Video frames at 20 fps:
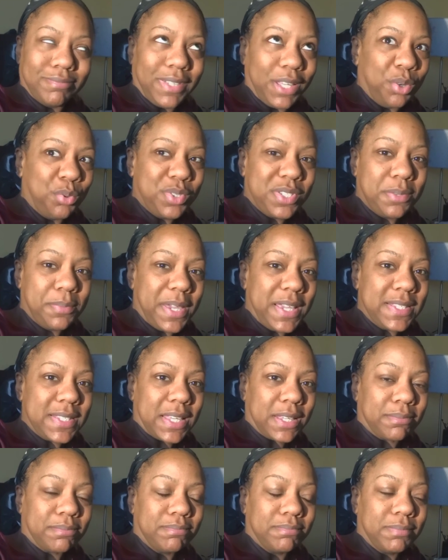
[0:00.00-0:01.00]
It was
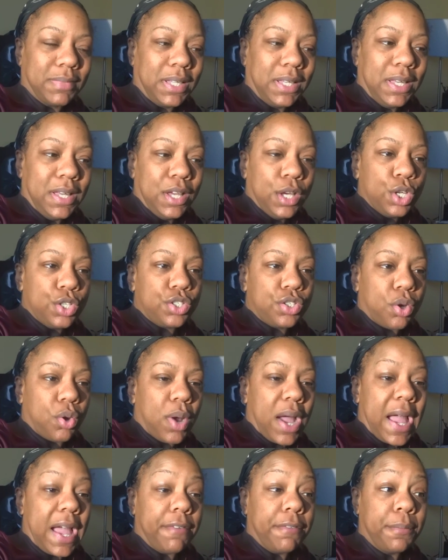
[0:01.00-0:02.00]
amazing. So
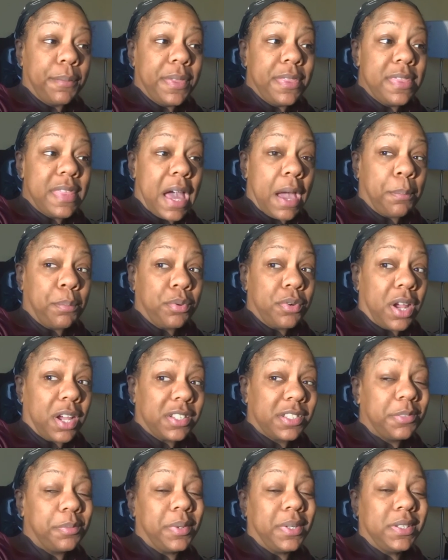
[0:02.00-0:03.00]
I haven't been that
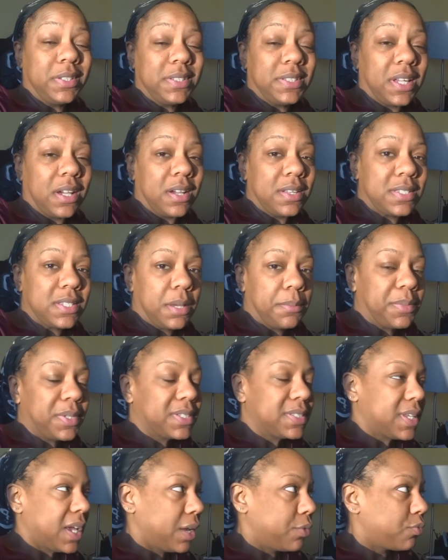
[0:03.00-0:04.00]
productive, but at least I got
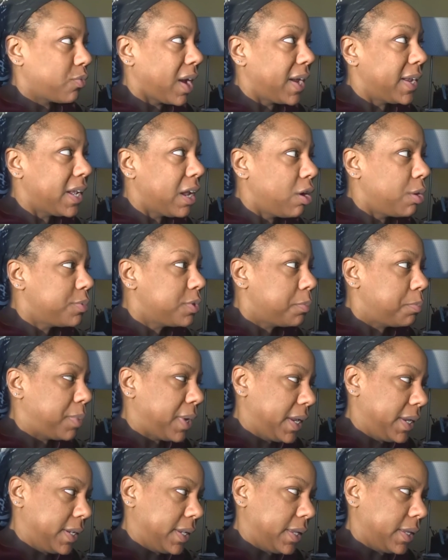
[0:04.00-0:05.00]
something done. Right now I'm
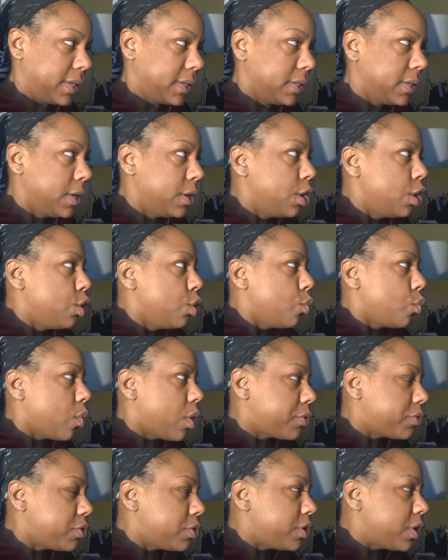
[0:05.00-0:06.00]
debating
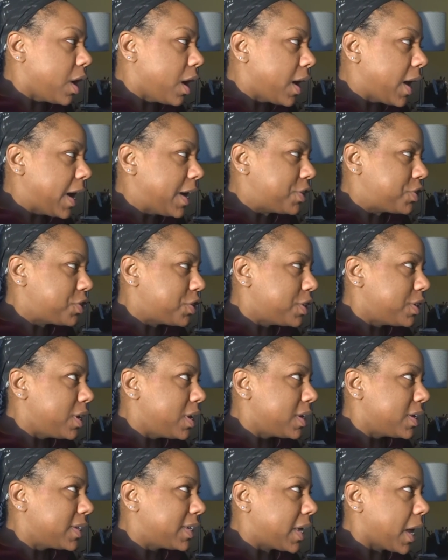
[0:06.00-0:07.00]
whether or not I should
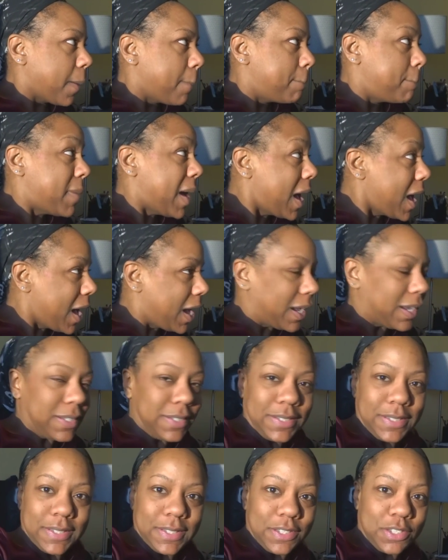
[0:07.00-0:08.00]
get
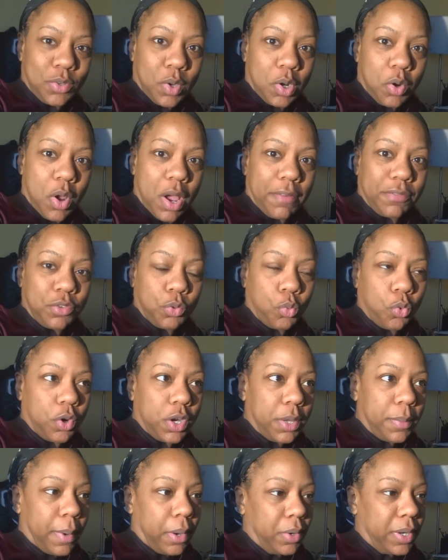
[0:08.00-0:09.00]
packed so I don't have to
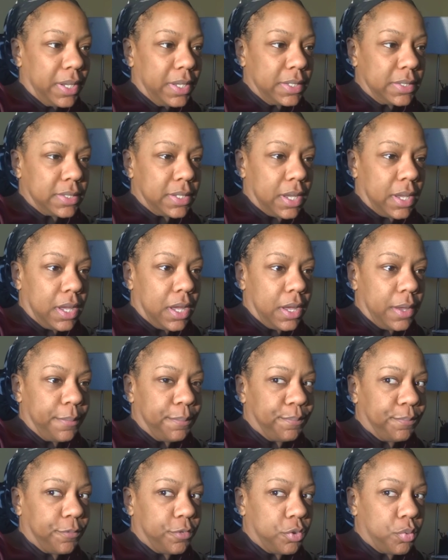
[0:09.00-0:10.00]
worry about it
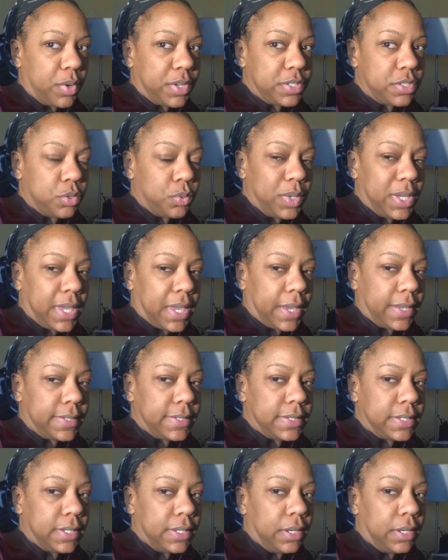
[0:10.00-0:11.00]
for the rest of the weekend.